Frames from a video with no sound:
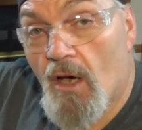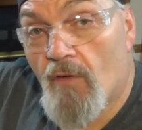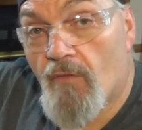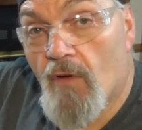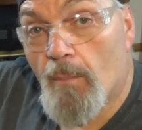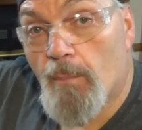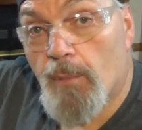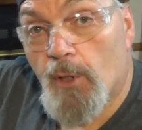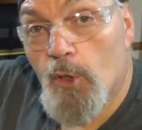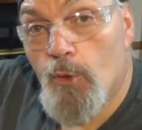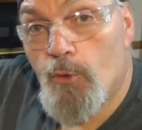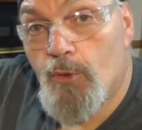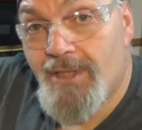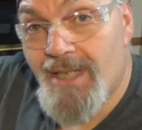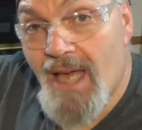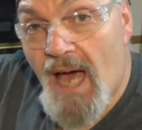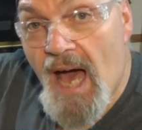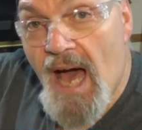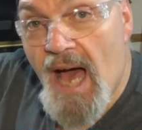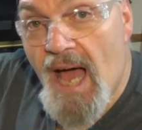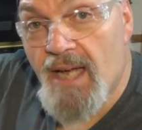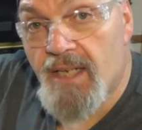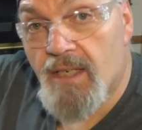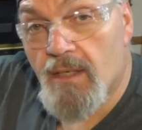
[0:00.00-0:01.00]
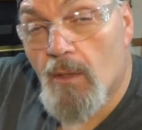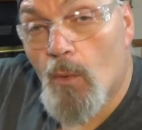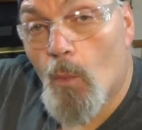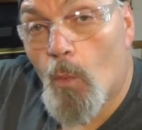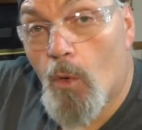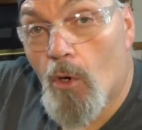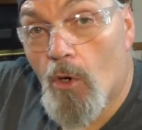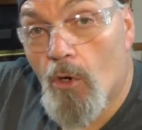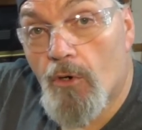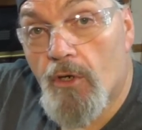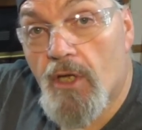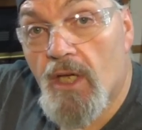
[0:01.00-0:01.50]
of Blue Dot
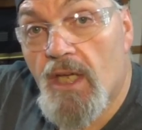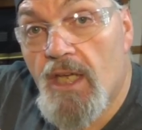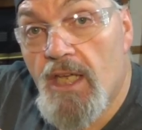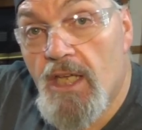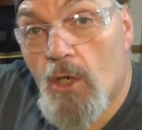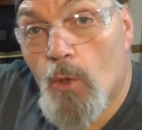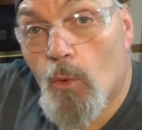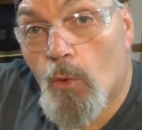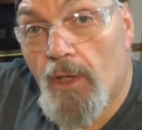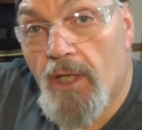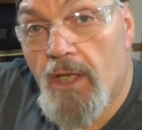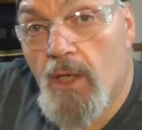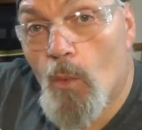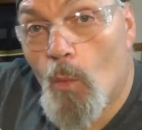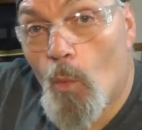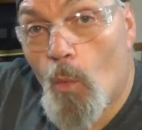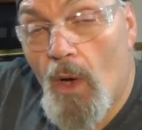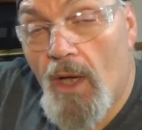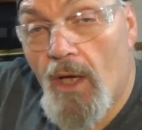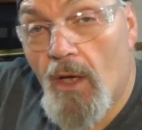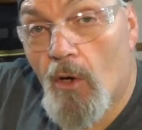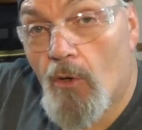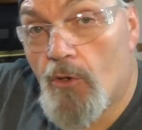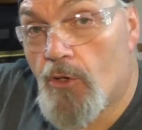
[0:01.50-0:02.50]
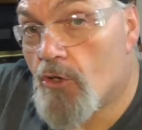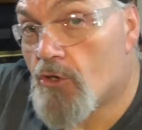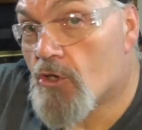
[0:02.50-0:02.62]
work equally well.